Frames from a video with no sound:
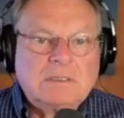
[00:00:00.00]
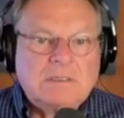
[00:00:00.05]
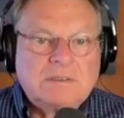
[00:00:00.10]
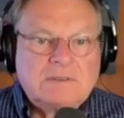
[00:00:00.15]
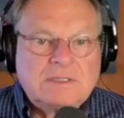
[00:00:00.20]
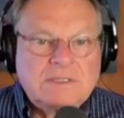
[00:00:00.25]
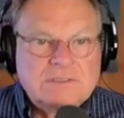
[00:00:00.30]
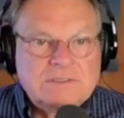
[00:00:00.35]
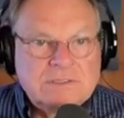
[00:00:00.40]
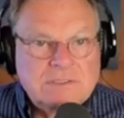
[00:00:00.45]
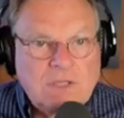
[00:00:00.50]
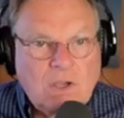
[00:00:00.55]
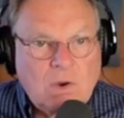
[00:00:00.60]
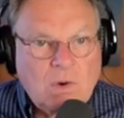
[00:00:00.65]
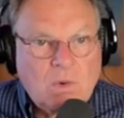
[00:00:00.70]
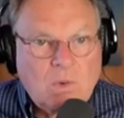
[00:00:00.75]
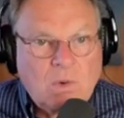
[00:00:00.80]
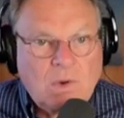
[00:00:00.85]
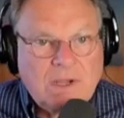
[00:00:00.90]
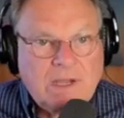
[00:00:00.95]
There's
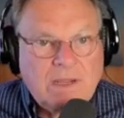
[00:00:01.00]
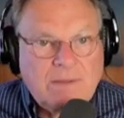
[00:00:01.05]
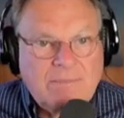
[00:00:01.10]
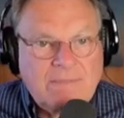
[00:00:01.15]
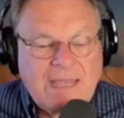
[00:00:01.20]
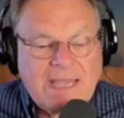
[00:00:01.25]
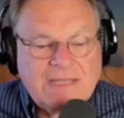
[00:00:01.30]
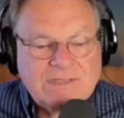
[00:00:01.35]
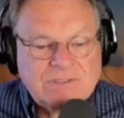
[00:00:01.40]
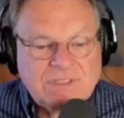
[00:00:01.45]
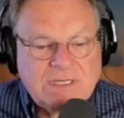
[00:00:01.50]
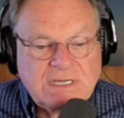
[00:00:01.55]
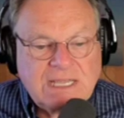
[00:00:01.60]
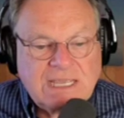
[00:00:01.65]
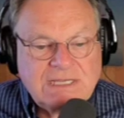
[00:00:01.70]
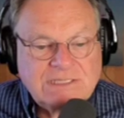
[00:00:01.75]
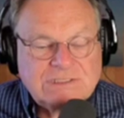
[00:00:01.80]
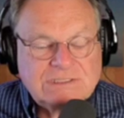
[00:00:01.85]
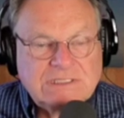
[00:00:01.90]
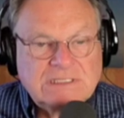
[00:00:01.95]
no
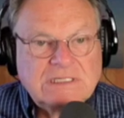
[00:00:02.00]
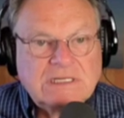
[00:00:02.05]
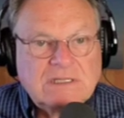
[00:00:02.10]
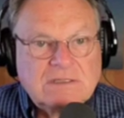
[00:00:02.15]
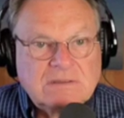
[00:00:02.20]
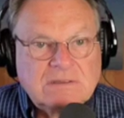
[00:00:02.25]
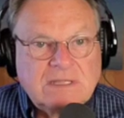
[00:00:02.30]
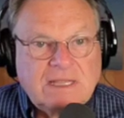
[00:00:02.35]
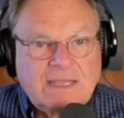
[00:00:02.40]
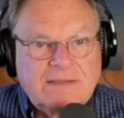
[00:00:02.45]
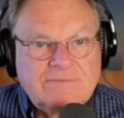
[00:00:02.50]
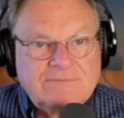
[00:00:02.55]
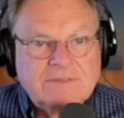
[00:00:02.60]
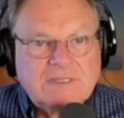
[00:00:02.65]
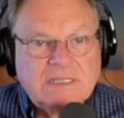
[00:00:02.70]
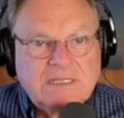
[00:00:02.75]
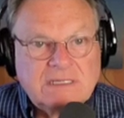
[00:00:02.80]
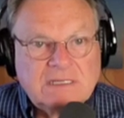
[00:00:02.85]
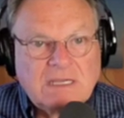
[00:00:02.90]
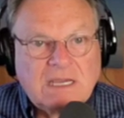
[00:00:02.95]
imagination left
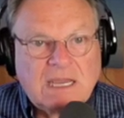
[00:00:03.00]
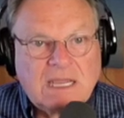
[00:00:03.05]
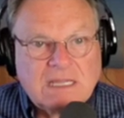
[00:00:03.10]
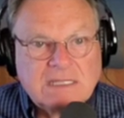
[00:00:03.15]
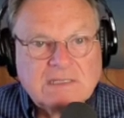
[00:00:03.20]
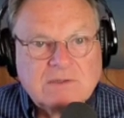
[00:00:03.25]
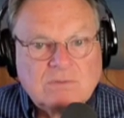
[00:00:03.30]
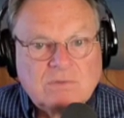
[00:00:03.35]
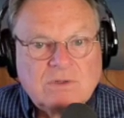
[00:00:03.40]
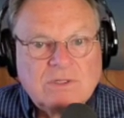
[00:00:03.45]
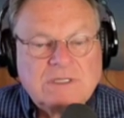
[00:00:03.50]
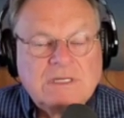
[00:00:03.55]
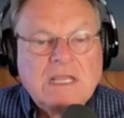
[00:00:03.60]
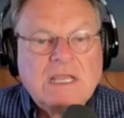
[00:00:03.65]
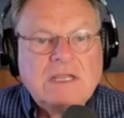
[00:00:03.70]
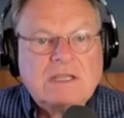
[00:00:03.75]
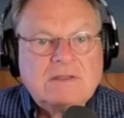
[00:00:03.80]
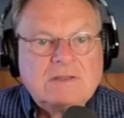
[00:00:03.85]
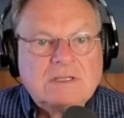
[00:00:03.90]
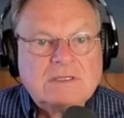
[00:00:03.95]
in Hollywood.
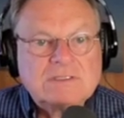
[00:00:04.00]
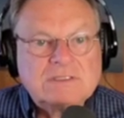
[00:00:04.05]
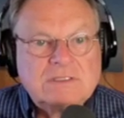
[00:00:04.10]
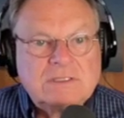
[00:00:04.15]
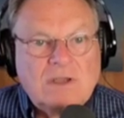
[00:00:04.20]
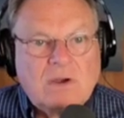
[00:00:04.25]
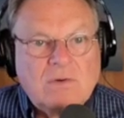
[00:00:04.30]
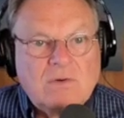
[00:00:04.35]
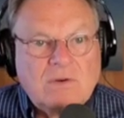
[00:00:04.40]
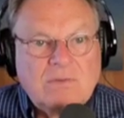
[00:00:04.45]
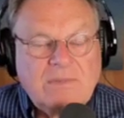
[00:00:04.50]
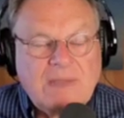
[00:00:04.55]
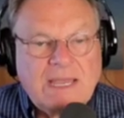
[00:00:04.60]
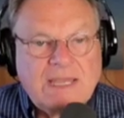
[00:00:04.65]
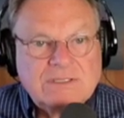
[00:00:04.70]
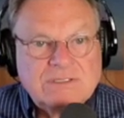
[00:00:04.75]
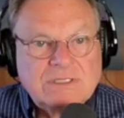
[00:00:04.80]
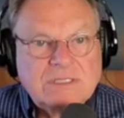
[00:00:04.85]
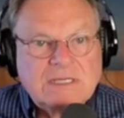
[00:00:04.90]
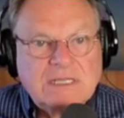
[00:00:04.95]
There's no
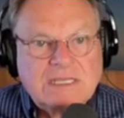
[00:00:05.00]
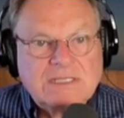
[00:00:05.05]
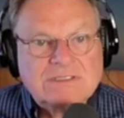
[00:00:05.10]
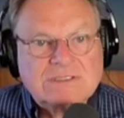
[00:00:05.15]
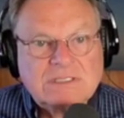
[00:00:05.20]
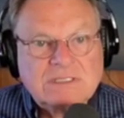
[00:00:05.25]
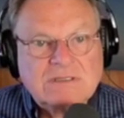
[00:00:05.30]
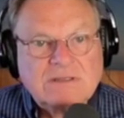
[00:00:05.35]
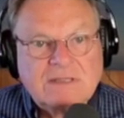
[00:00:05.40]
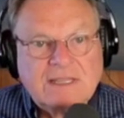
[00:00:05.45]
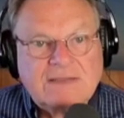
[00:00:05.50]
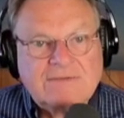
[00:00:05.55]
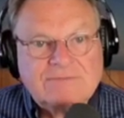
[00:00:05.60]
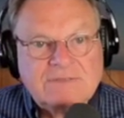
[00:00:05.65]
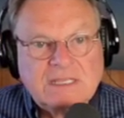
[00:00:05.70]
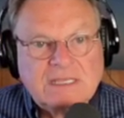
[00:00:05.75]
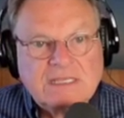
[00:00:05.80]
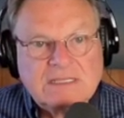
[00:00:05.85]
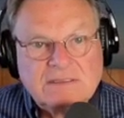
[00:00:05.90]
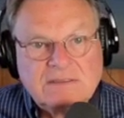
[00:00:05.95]
imagination left
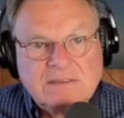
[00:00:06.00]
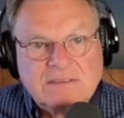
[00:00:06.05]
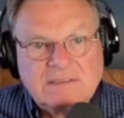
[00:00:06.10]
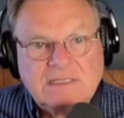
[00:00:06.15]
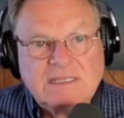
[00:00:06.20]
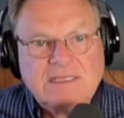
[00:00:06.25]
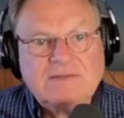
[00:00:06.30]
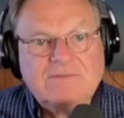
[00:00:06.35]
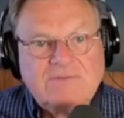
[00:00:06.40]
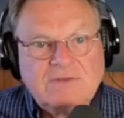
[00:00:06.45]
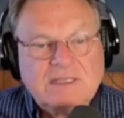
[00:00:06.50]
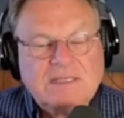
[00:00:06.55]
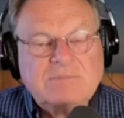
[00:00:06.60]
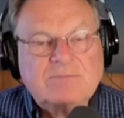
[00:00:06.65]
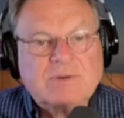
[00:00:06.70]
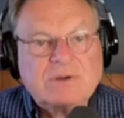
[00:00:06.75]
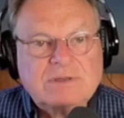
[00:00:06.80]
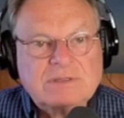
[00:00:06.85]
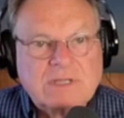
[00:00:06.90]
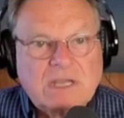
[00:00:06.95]
in TV
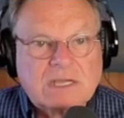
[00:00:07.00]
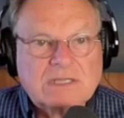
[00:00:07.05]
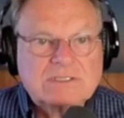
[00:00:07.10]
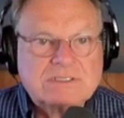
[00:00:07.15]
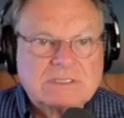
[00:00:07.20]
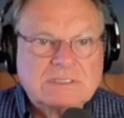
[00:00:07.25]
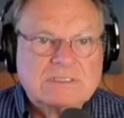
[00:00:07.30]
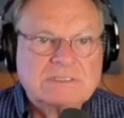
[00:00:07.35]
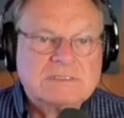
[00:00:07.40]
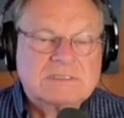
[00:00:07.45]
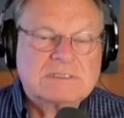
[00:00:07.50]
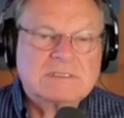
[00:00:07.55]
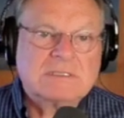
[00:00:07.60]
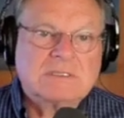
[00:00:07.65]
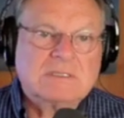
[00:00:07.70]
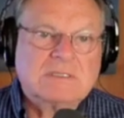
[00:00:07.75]
productions.